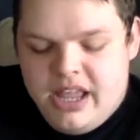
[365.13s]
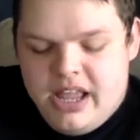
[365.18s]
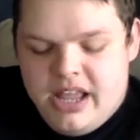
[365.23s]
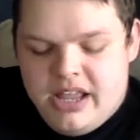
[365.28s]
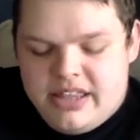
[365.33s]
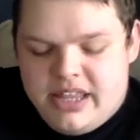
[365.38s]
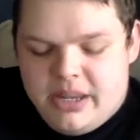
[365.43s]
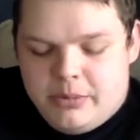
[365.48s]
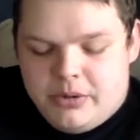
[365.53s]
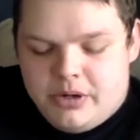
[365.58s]

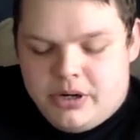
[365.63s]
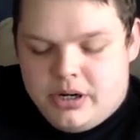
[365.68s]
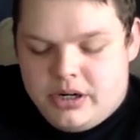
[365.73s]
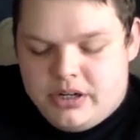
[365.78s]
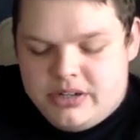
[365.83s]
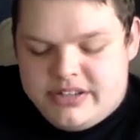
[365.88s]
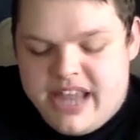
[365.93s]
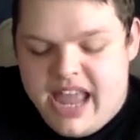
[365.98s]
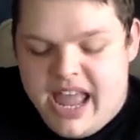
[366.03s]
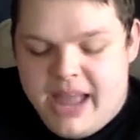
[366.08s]
There were
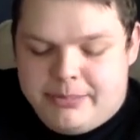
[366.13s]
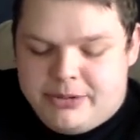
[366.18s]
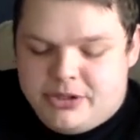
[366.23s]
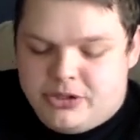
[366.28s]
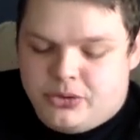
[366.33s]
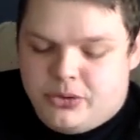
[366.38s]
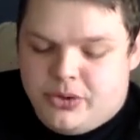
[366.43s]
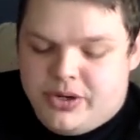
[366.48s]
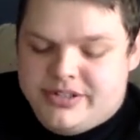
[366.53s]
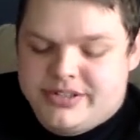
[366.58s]

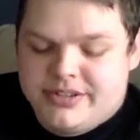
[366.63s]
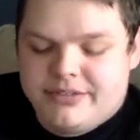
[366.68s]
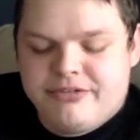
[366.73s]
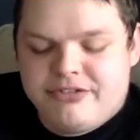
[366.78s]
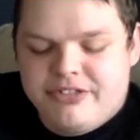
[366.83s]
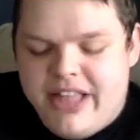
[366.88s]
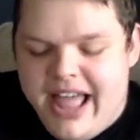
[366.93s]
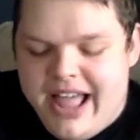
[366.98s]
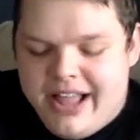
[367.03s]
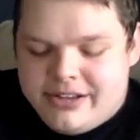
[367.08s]
tapestries and
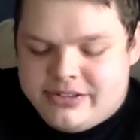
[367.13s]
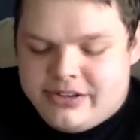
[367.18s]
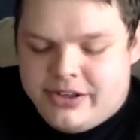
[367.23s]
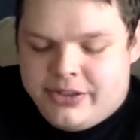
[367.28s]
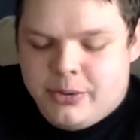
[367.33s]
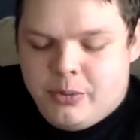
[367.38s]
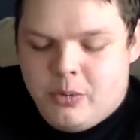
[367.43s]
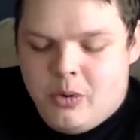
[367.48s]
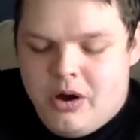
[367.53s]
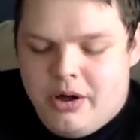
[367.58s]
flags on
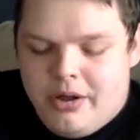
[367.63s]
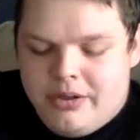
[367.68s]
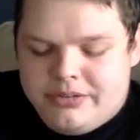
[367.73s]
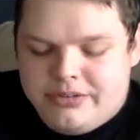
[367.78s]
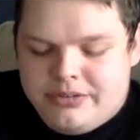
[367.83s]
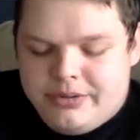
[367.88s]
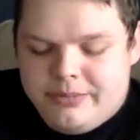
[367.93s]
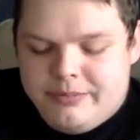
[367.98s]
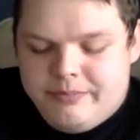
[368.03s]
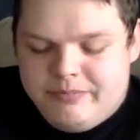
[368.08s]
the walls.
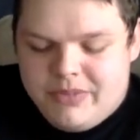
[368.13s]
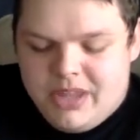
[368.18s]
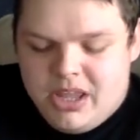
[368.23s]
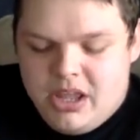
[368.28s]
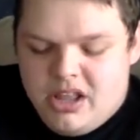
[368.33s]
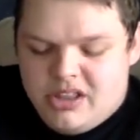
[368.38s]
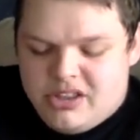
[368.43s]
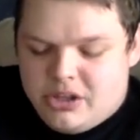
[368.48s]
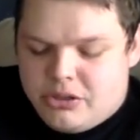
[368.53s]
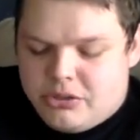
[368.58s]

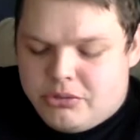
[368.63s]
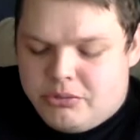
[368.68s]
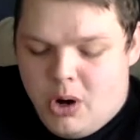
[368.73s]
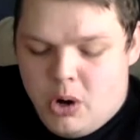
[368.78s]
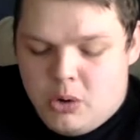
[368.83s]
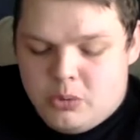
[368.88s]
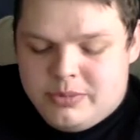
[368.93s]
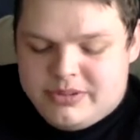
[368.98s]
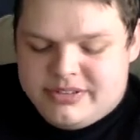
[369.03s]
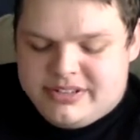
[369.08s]
The
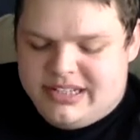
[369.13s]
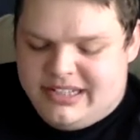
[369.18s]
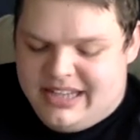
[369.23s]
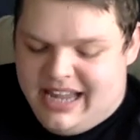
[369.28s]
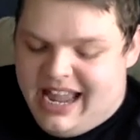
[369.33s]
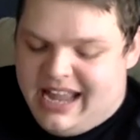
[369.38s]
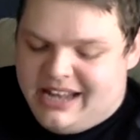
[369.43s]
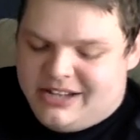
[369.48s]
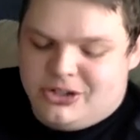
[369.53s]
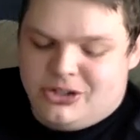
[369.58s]
throne was
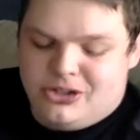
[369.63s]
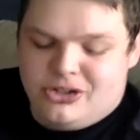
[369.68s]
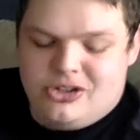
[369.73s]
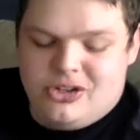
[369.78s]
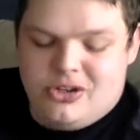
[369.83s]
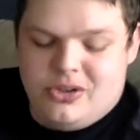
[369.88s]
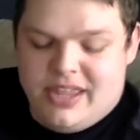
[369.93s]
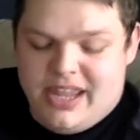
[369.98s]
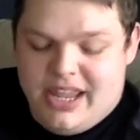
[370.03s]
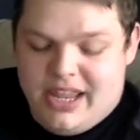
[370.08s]
attached to
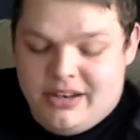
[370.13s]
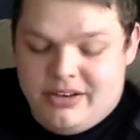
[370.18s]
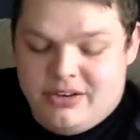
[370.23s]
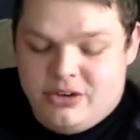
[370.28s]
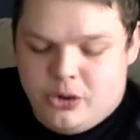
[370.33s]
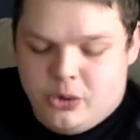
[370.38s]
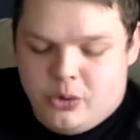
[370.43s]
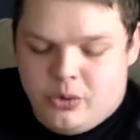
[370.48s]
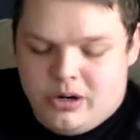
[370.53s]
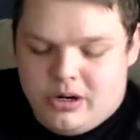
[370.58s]
the hidden
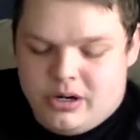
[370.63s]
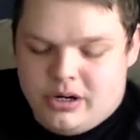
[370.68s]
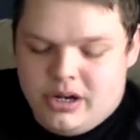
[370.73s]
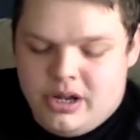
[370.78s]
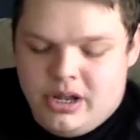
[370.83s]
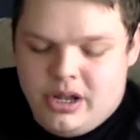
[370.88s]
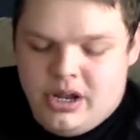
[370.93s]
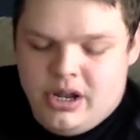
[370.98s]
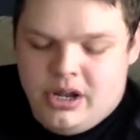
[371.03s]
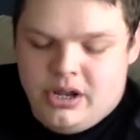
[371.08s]
door,
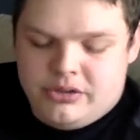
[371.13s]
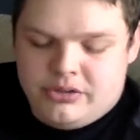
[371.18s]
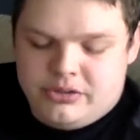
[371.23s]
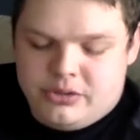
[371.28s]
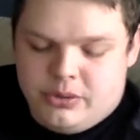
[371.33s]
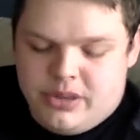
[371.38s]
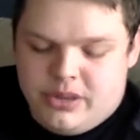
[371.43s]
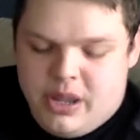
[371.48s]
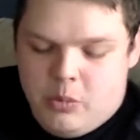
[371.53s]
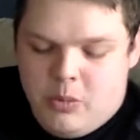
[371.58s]
so
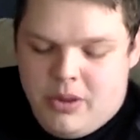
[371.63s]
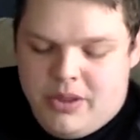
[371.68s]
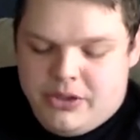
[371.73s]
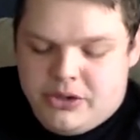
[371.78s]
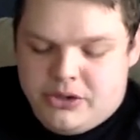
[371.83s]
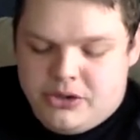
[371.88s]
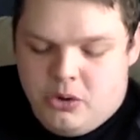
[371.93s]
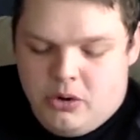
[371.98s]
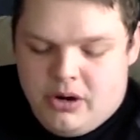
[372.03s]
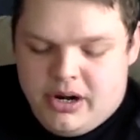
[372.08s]
that when the
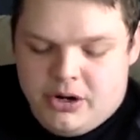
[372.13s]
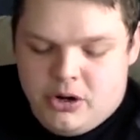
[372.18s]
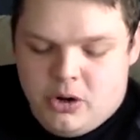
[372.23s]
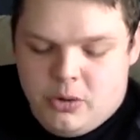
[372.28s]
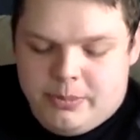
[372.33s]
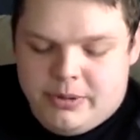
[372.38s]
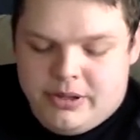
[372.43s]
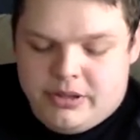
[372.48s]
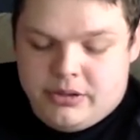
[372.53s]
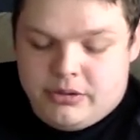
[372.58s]
door had
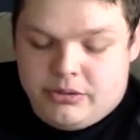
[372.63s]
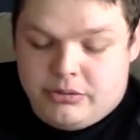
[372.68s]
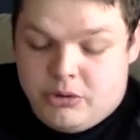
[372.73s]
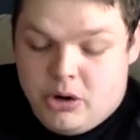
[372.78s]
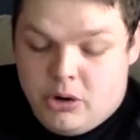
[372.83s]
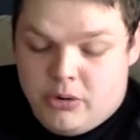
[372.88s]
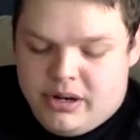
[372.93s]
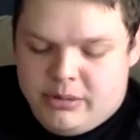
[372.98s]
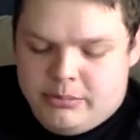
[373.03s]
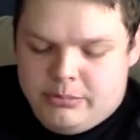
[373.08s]
opened, the throne
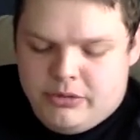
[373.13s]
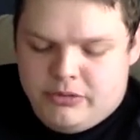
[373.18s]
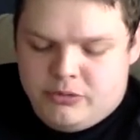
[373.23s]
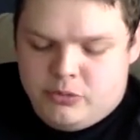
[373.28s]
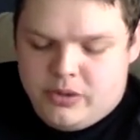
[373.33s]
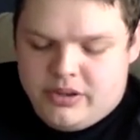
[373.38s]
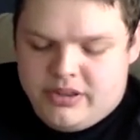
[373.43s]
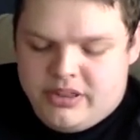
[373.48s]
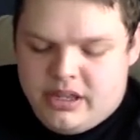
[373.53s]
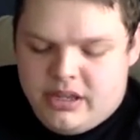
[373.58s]
had moved
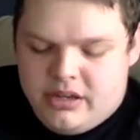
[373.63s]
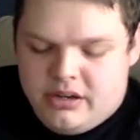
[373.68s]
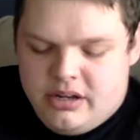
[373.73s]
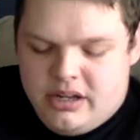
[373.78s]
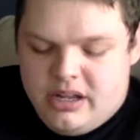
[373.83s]
with it.